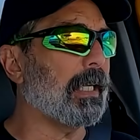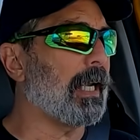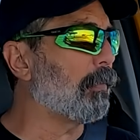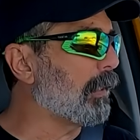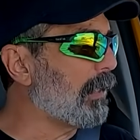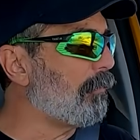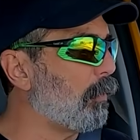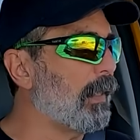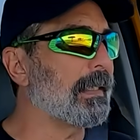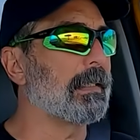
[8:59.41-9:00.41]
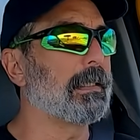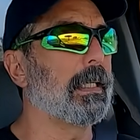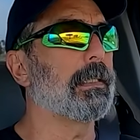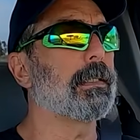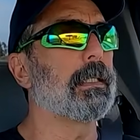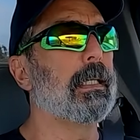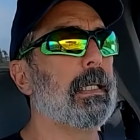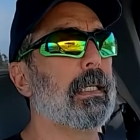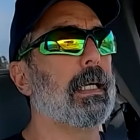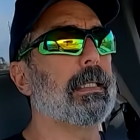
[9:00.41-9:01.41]
thing I would leave you with is this,
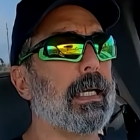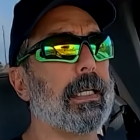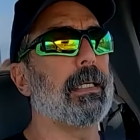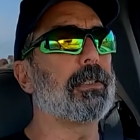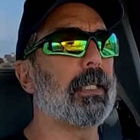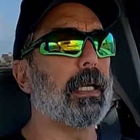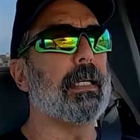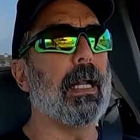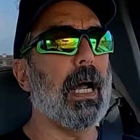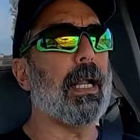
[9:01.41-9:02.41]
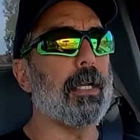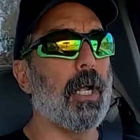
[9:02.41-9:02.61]
and that is that not